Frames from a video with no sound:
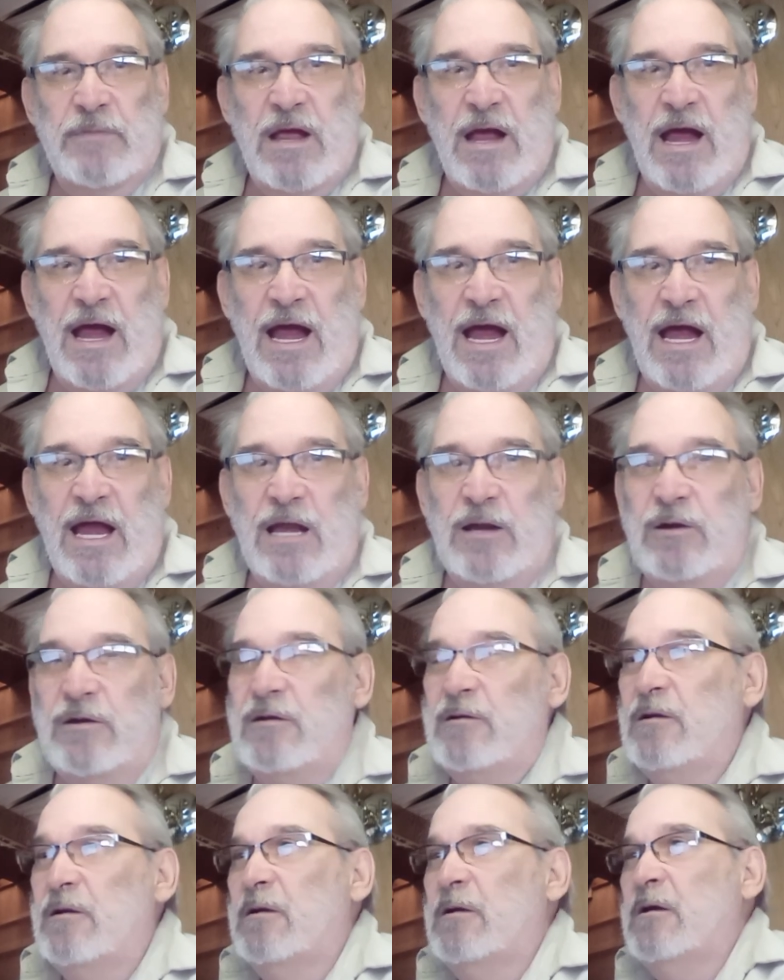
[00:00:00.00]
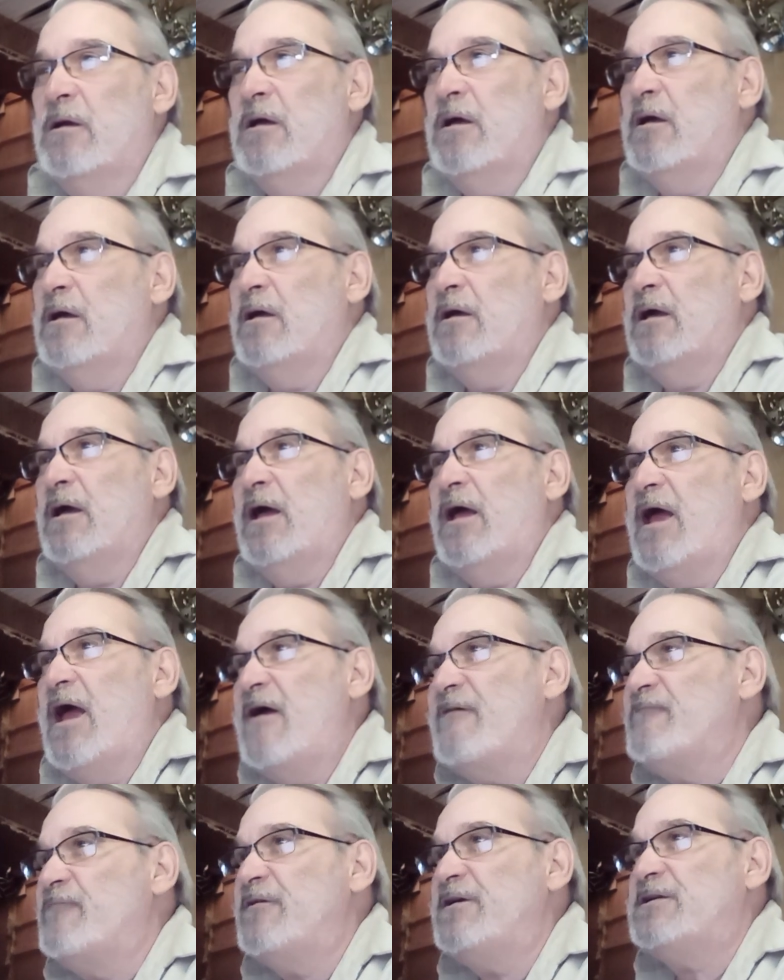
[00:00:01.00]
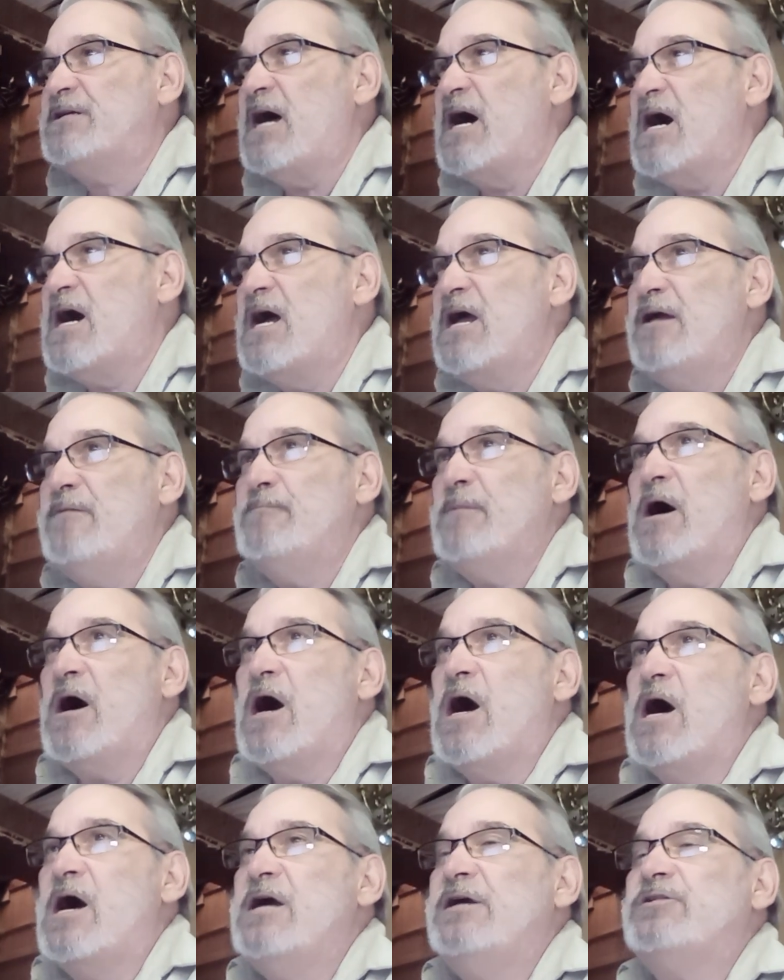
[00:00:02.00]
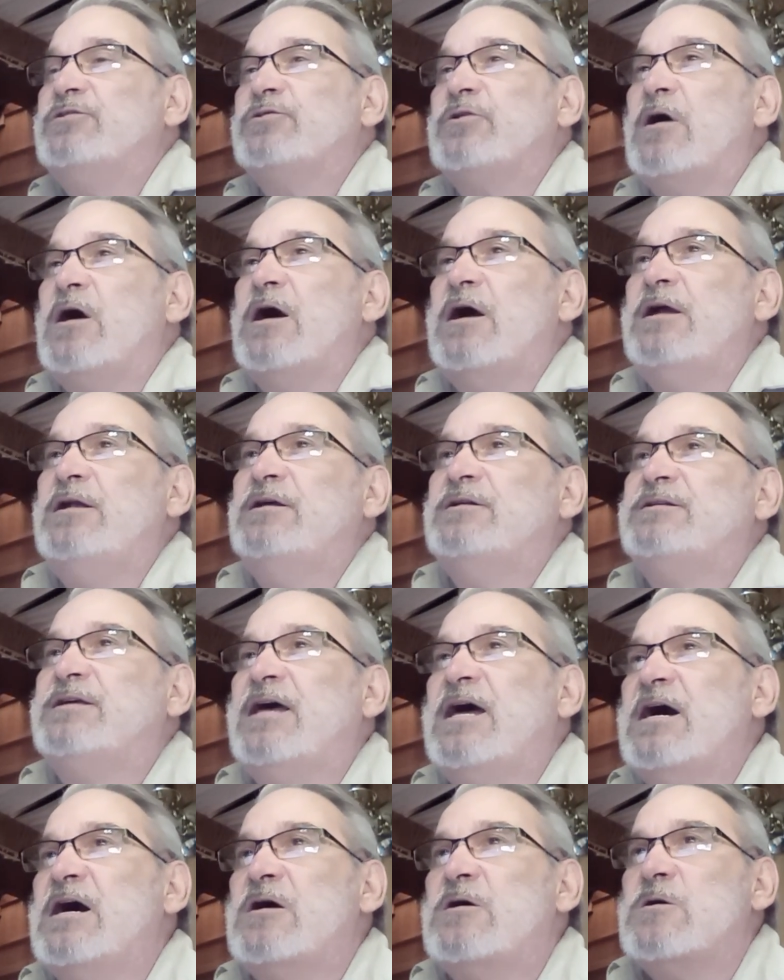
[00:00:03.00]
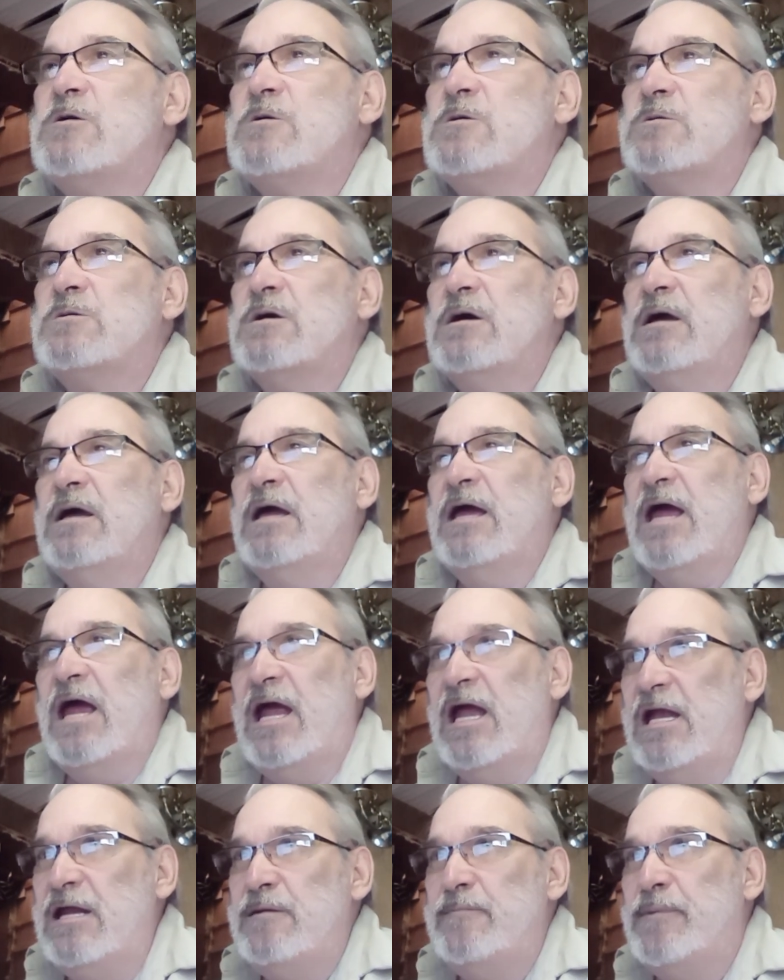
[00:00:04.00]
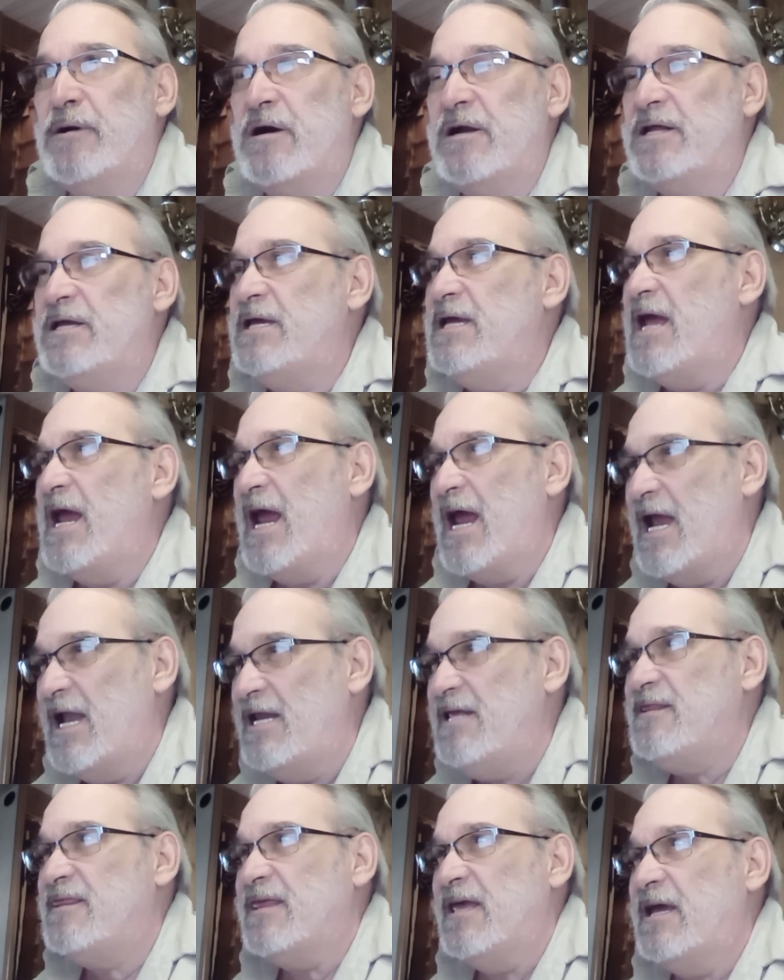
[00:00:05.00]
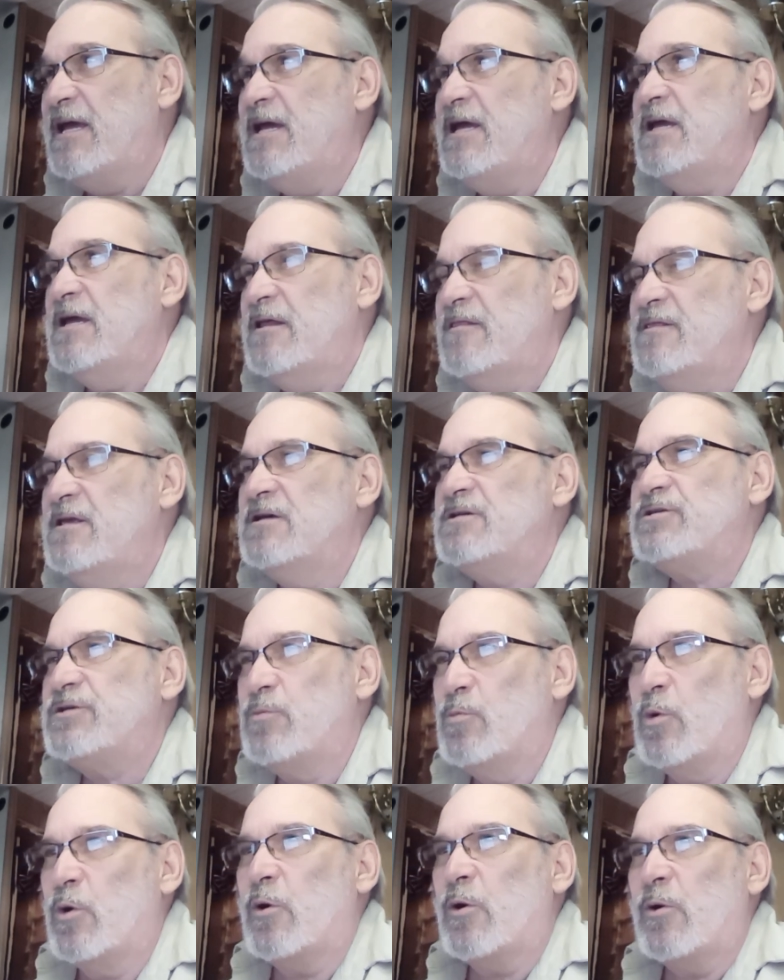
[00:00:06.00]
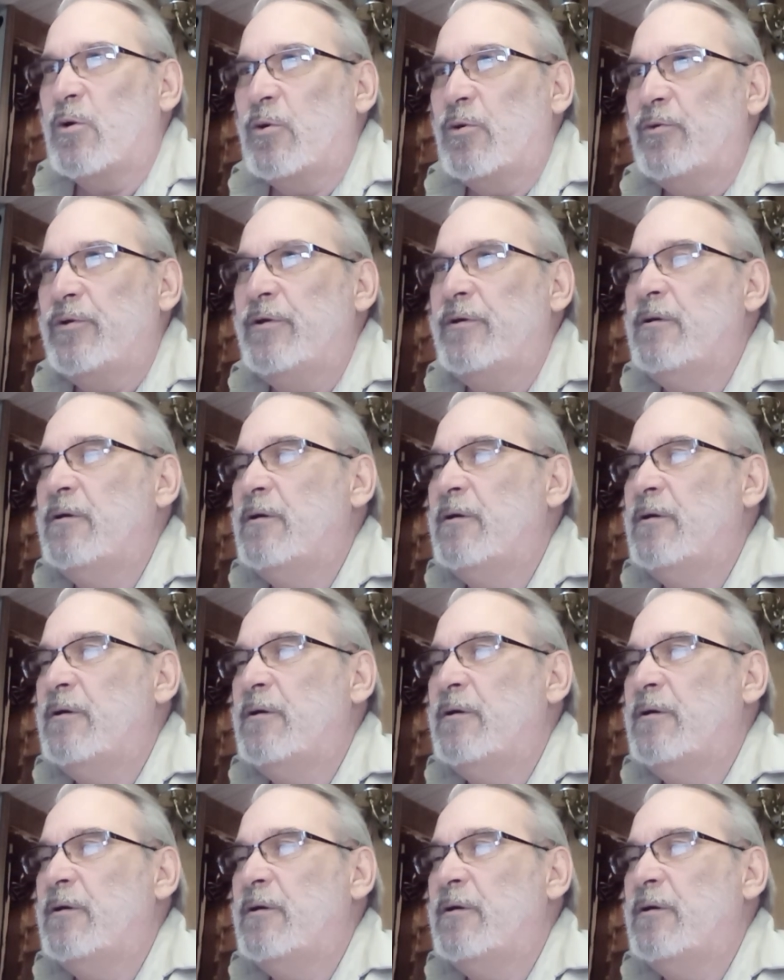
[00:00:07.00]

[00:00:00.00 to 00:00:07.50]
And every time I try to tell anybody anything in this world,